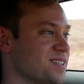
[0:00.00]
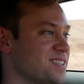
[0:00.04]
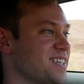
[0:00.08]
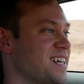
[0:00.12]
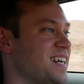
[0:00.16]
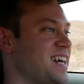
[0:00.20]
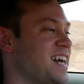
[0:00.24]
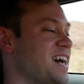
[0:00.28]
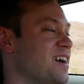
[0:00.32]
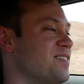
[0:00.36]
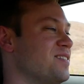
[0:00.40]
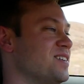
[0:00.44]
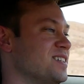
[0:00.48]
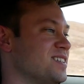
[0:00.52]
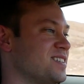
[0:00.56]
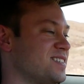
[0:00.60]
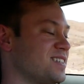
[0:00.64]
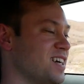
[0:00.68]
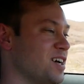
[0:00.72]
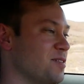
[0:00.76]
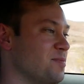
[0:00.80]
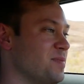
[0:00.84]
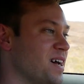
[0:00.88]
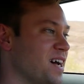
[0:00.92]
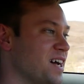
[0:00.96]
is going to have a,
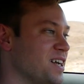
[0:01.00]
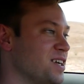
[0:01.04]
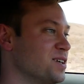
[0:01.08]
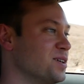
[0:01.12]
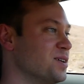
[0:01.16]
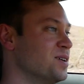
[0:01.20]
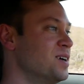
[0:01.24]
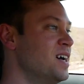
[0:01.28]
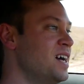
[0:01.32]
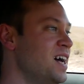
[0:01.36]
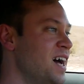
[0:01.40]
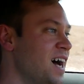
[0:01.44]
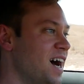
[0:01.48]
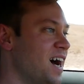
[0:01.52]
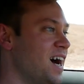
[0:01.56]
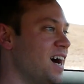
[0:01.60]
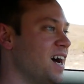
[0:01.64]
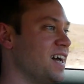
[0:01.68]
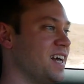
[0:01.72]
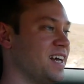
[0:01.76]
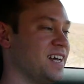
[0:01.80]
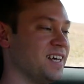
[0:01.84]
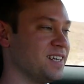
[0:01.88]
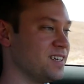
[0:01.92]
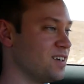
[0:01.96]
a uh, manual uh,
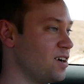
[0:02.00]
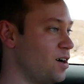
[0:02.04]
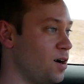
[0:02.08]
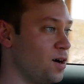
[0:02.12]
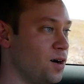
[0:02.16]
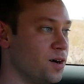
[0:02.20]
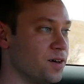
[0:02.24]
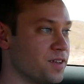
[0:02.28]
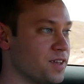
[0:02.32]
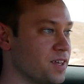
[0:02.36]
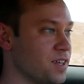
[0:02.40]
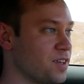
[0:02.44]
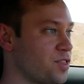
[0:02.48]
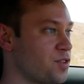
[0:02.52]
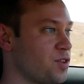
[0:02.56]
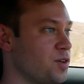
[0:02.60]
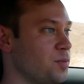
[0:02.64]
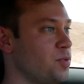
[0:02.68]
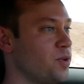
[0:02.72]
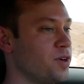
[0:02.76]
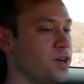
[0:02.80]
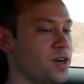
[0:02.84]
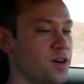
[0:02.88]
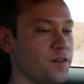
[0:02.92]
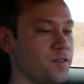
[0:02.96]
in all the
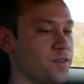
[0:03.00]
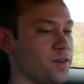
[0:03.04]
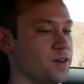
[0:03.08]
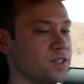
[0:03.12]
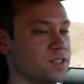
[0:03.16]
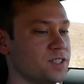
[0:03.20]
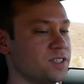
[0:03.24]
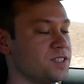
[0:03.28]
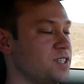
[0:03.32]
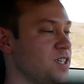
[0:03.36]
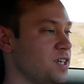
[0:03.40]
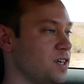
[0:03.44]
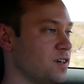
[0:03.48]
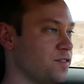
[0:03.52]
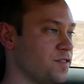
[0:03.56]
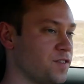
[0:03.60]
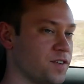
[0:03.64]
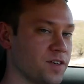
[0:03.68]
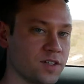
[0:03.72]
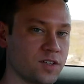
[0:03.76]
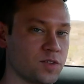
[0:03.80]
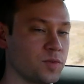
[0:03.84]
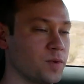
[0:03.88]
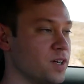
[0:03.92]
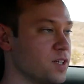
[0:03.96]
3.0 versions here
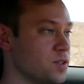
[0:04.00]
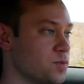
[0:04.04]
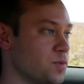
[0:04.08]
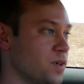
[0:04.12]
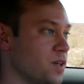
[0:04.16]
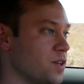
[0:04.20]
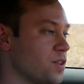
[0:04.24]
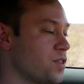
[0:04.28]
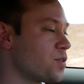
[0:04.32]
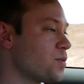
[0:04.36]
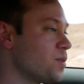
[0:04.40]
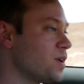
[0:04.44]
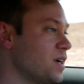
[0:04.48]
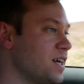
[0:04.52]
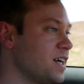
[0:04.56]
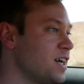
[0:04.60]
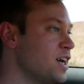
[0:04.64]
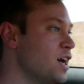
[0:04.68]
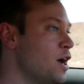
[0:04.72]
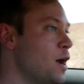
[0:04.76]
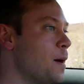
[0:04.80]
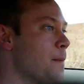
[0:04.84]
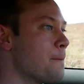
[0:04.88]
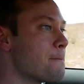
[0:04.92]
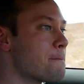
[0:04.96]
for 2023,
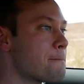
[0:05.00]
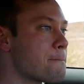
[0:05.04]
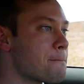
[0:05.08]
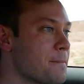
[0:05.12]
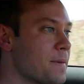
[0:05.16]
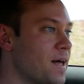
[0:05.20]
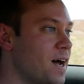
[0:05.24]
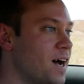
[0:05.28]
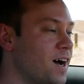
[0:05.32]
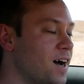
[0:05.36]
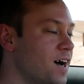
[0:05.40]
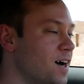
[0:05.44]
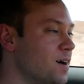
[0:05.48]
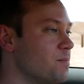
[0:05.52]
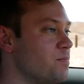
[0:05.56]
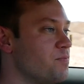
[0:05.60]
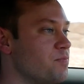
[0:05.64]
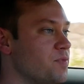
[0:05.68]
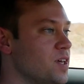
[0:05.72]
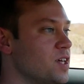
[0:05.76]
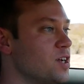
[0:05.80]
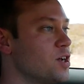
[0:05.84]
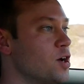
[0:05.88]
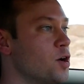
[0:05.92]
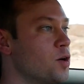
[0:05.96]
um,
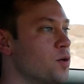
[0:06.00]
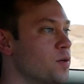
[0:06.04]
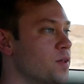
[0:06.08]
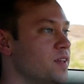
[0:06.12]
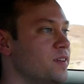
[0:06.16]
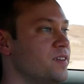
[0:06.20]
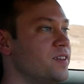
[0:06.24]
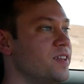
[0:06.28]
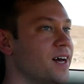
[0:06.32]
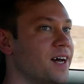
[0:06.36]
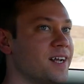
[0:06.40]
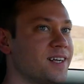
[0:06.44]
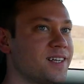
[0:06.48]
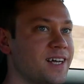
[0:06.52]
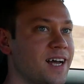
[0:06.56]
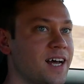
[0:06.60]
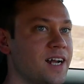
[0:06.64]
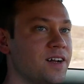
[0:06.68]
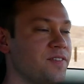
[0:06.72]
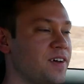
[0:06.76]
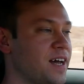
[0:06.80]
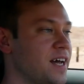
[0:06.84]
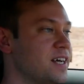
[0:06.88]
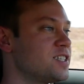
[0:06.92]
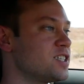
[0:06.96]
you know, that kind
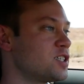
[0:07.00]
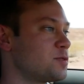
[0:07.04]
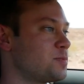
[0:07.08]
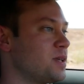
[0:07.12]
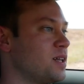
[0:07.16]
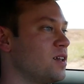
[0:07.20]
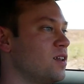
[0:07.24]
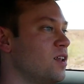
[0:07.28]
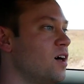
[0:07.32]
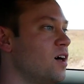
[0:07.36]
of edge has been